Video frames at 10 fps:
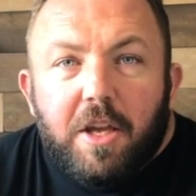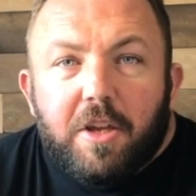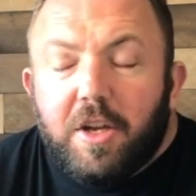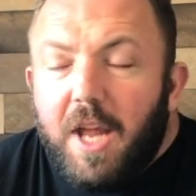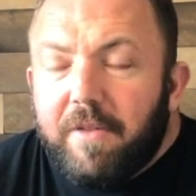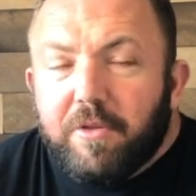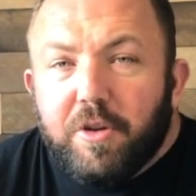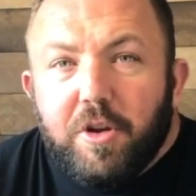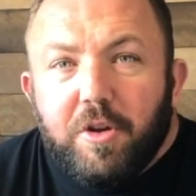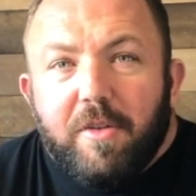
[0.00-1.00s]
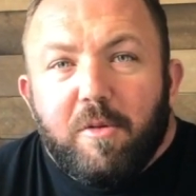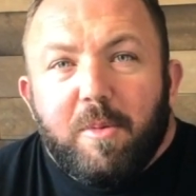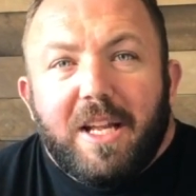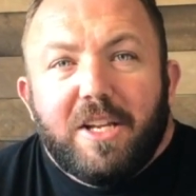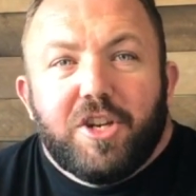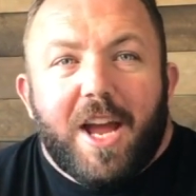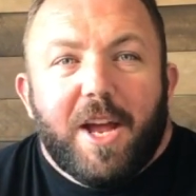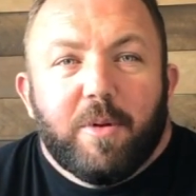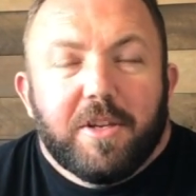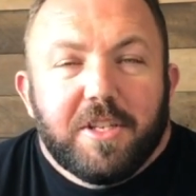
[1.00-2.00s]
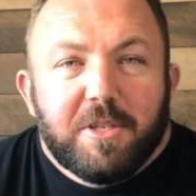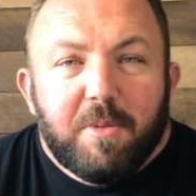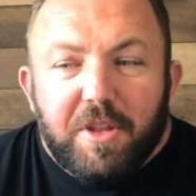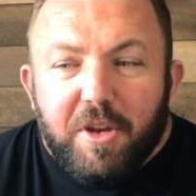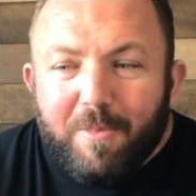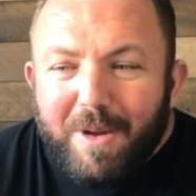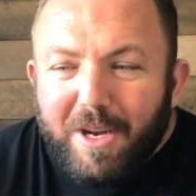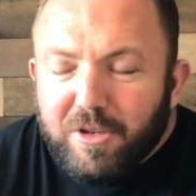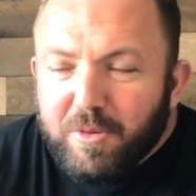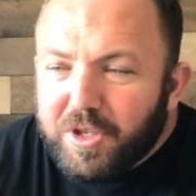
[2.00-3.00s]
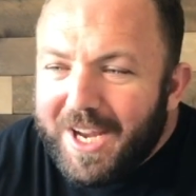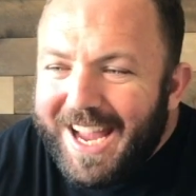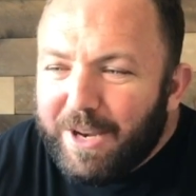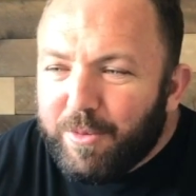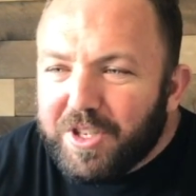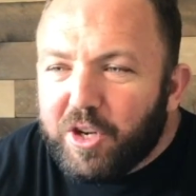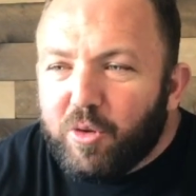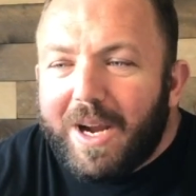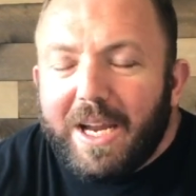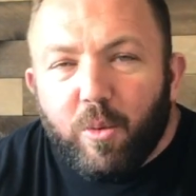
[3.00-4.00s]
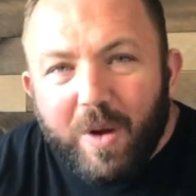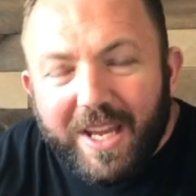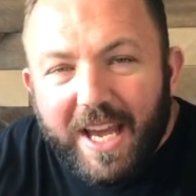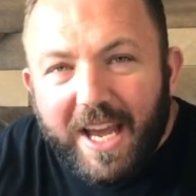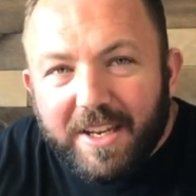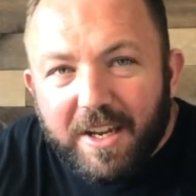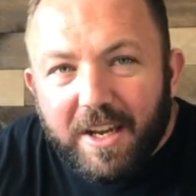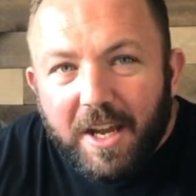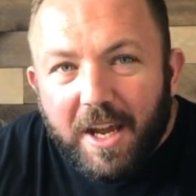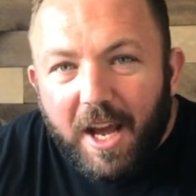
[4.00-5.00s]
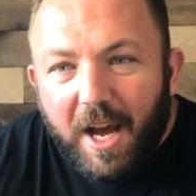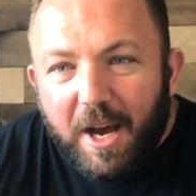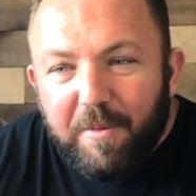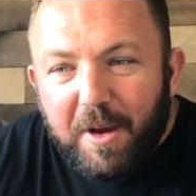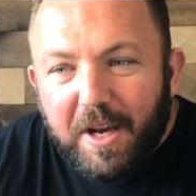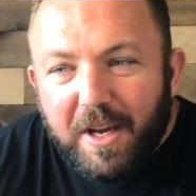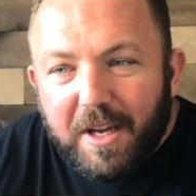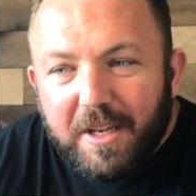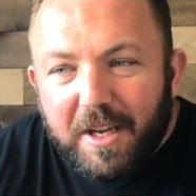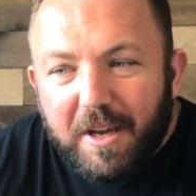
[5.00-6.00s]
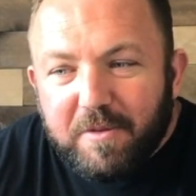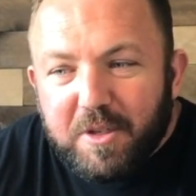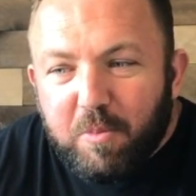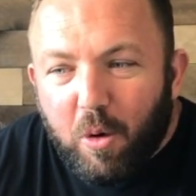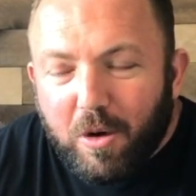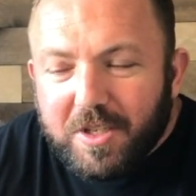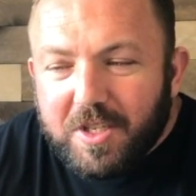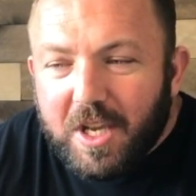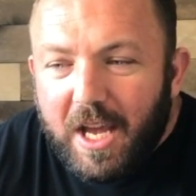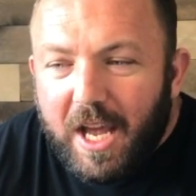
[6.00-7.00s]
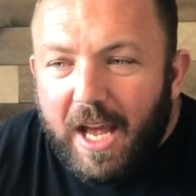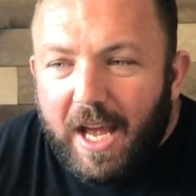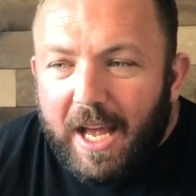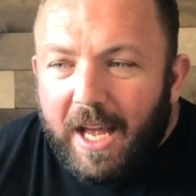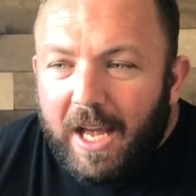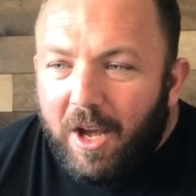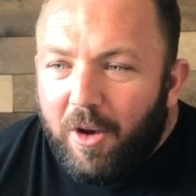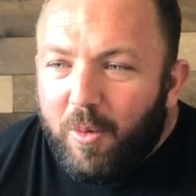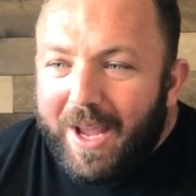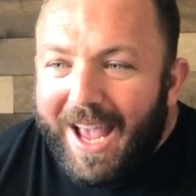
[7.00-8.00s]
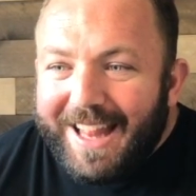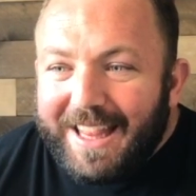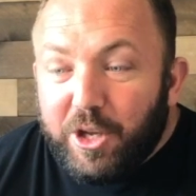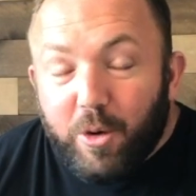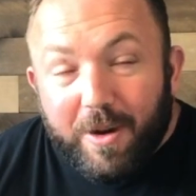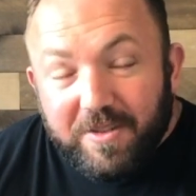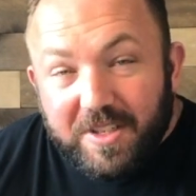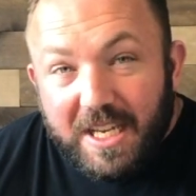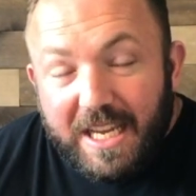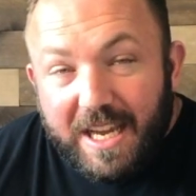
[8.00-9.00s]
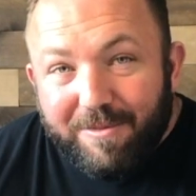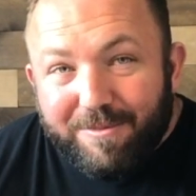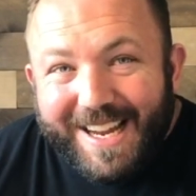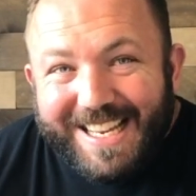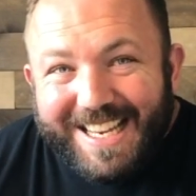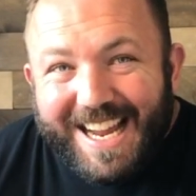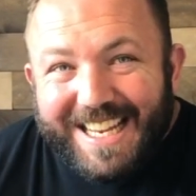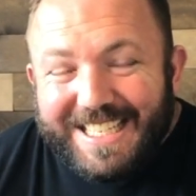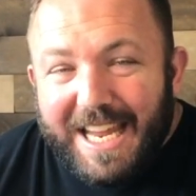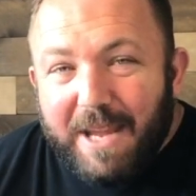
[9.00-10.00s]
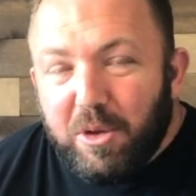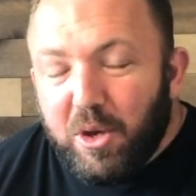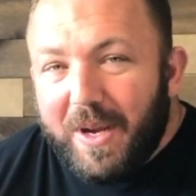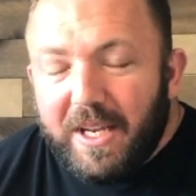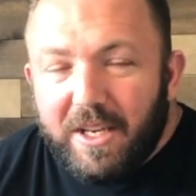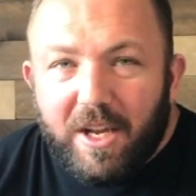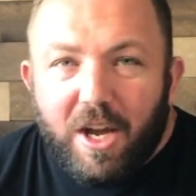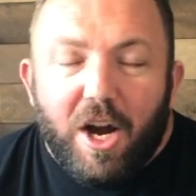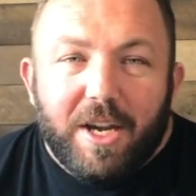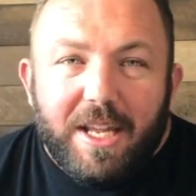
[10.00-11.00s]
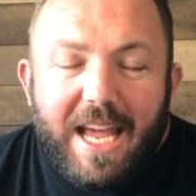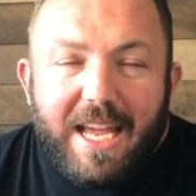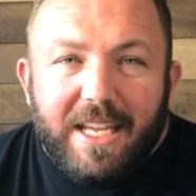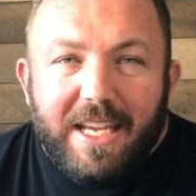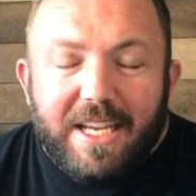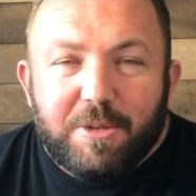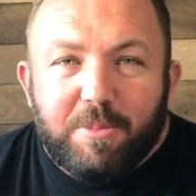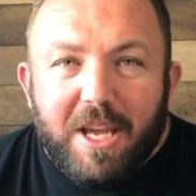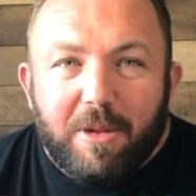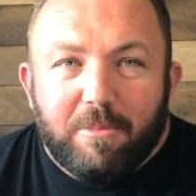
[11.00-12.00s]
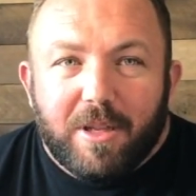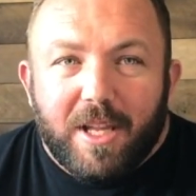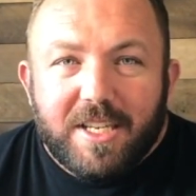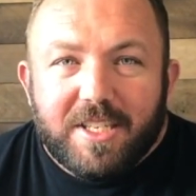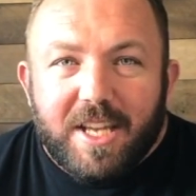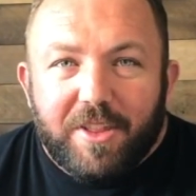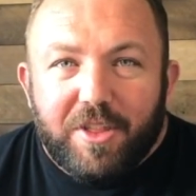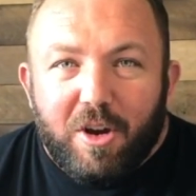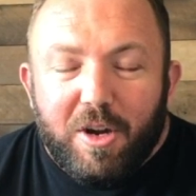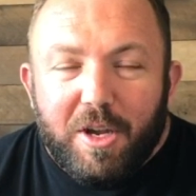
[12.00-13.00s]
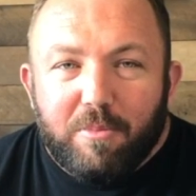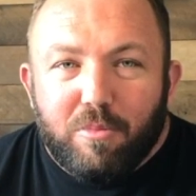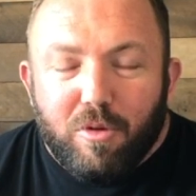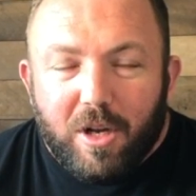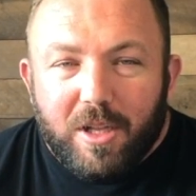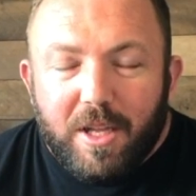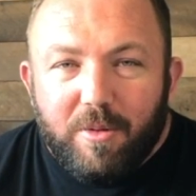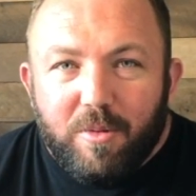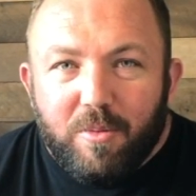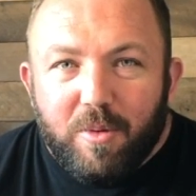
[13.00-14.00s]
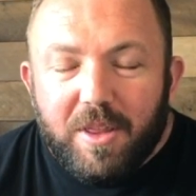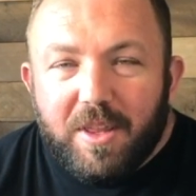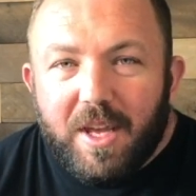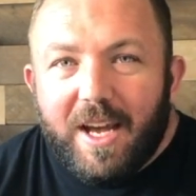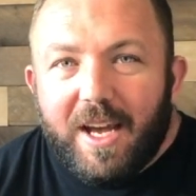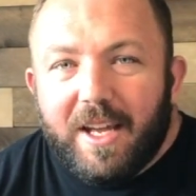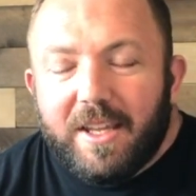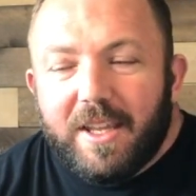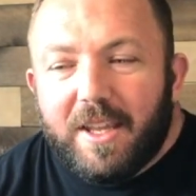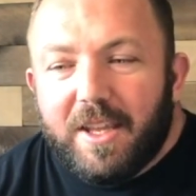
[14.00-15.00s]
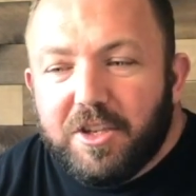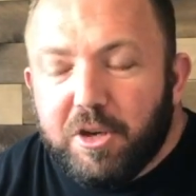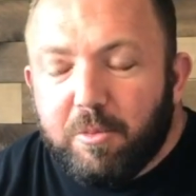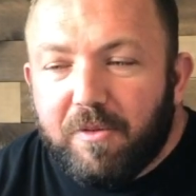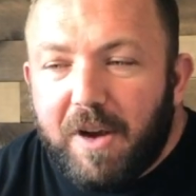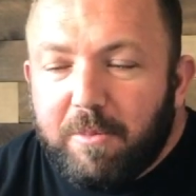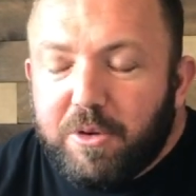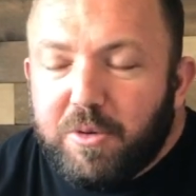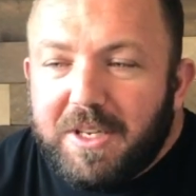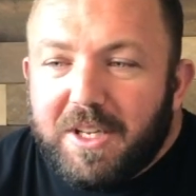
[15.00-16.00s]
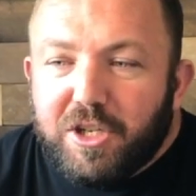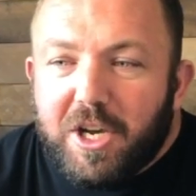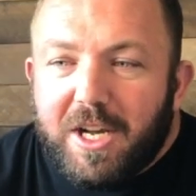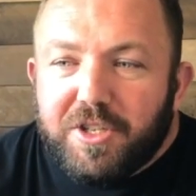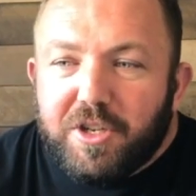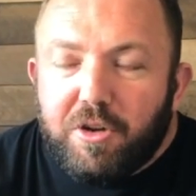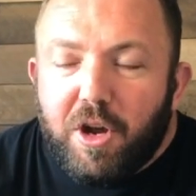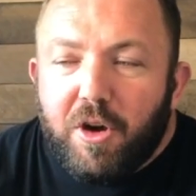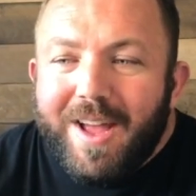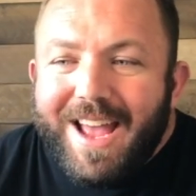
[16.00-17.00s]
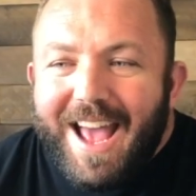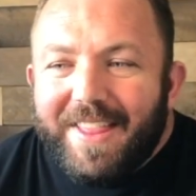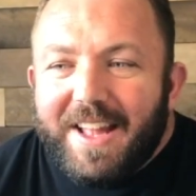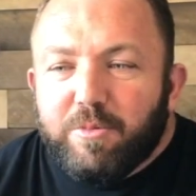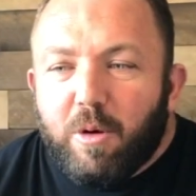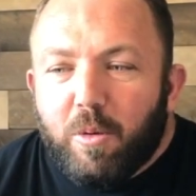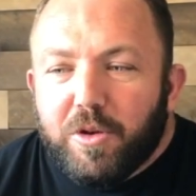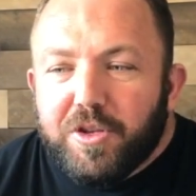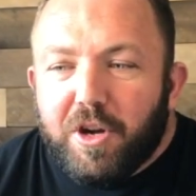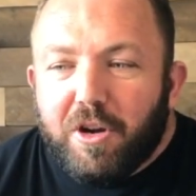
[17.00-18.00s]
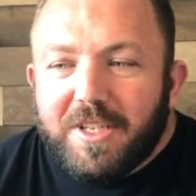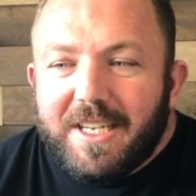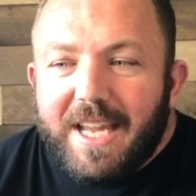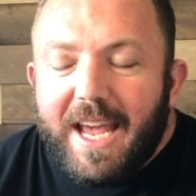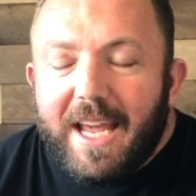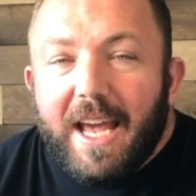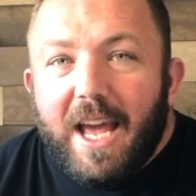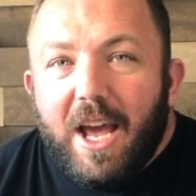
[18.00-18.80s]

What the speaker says: Good afternoon, everybody. Chad Wesley Smith here. Beers with Chad. It was a great weekend of sports. We had the UFC Fight Night debuting on ESPN Plus out there in Brooklyn with a super fight between Dillishaw and Cejudo, and that's where we'll start today.